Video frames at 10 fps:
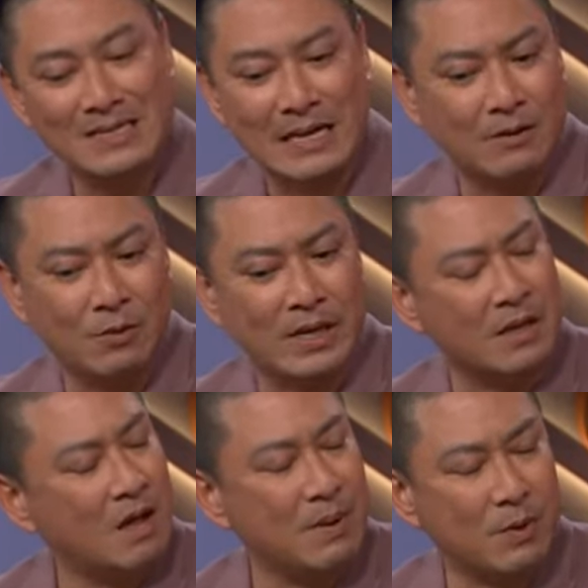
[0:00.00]
And it's yeah. like what a
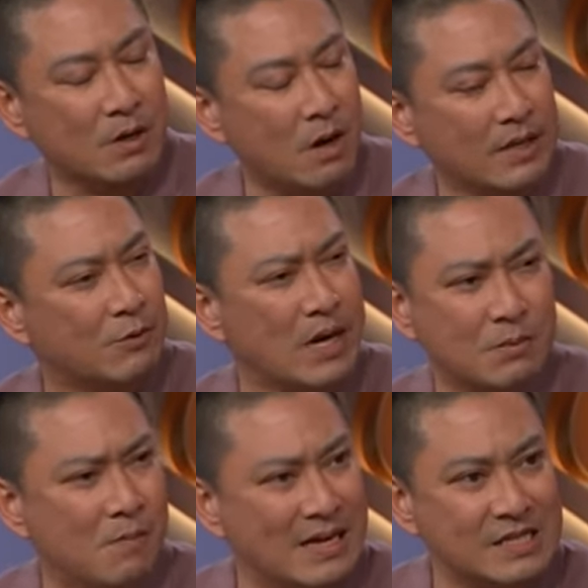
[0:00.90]
lot of people are calling
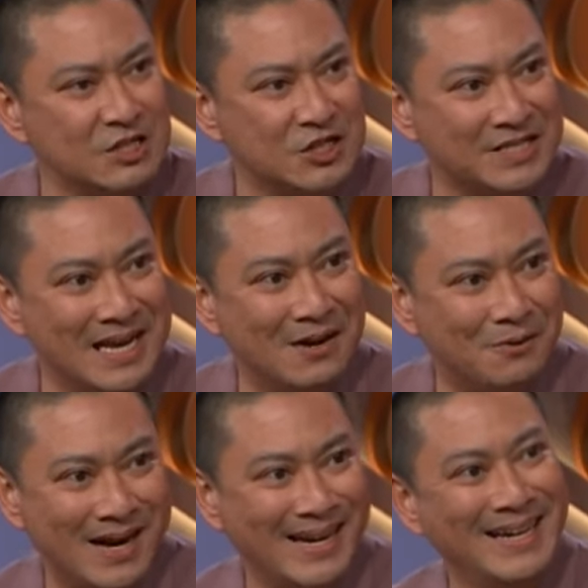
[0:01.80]
credible messengers now,
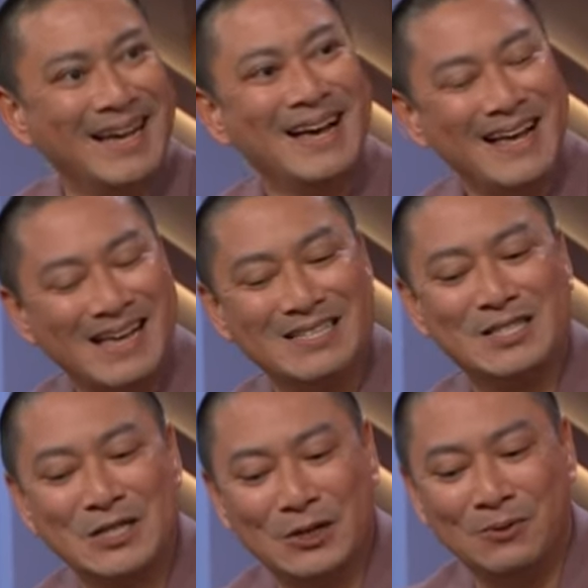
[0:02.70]
right? Yeah. And
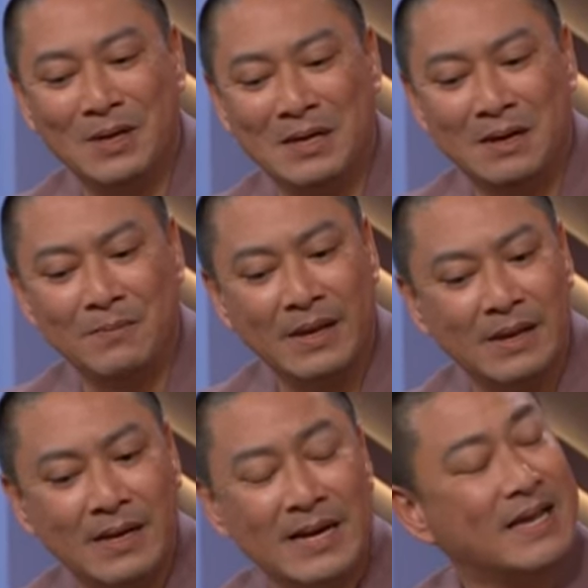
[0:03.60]
so um,
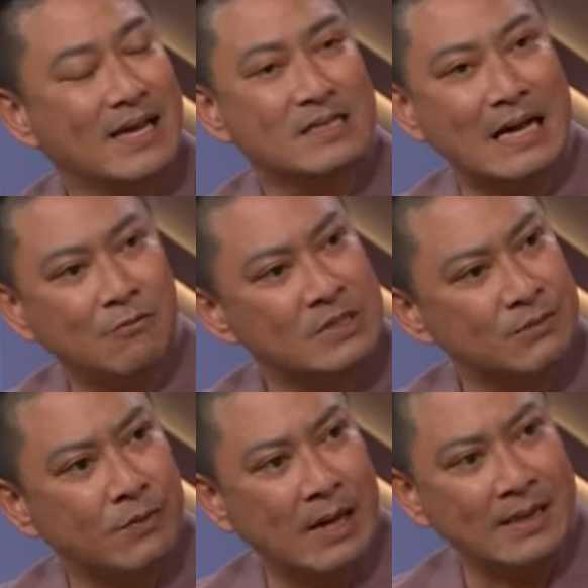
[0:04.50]
in any case, I
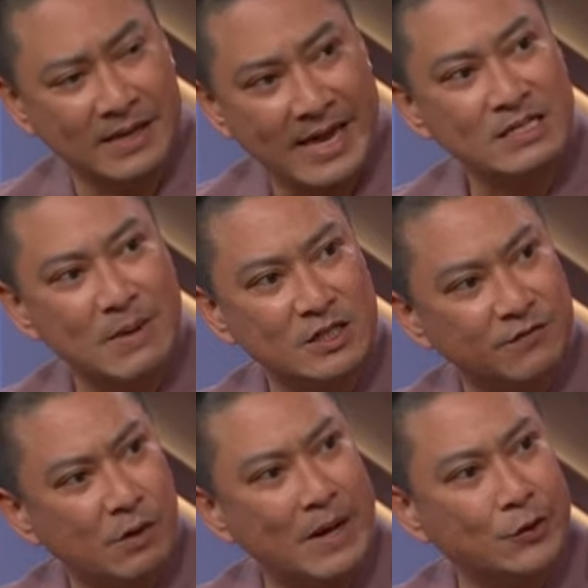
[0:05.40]
was at the case
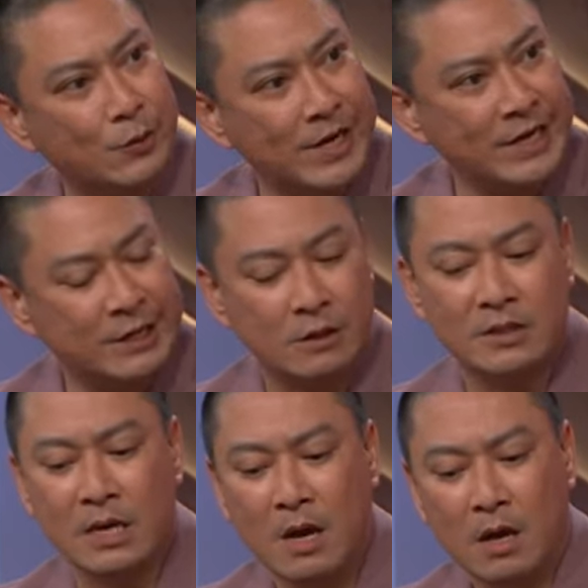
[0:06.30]
manager for about three years,